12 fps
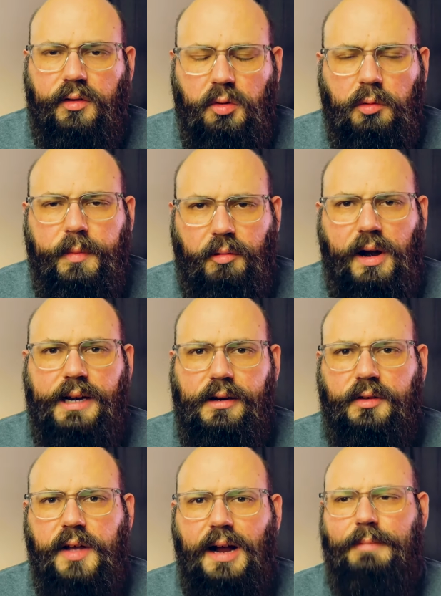and we'll be ready to
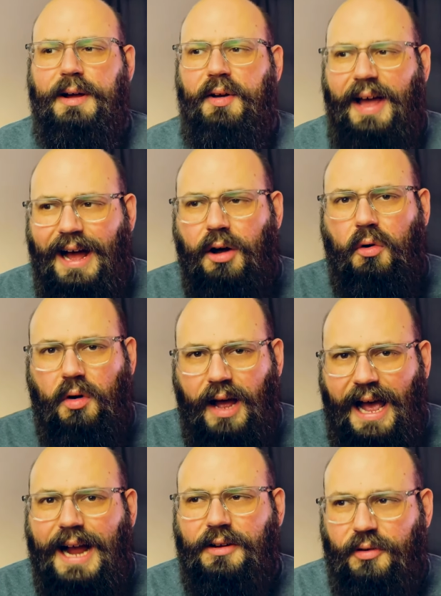talk about how
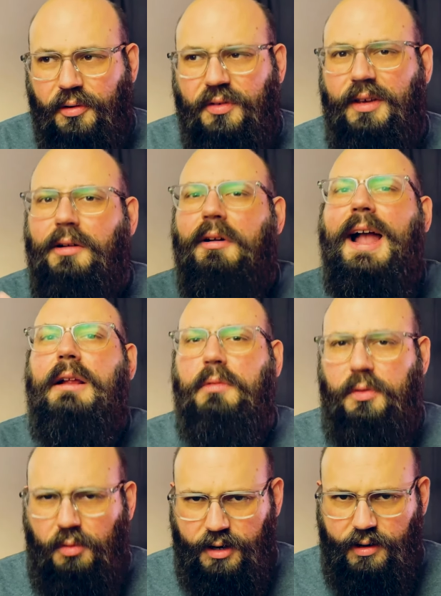actors interact with
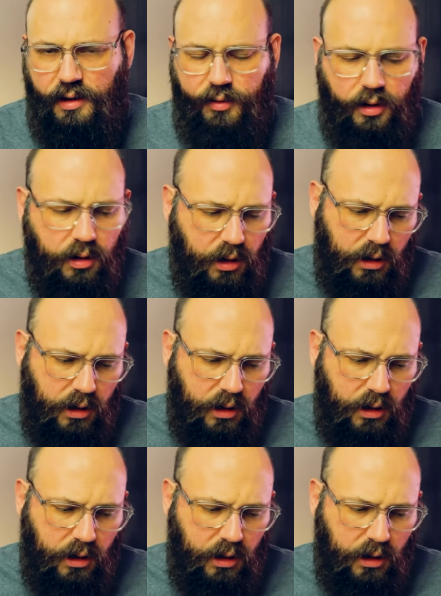one another.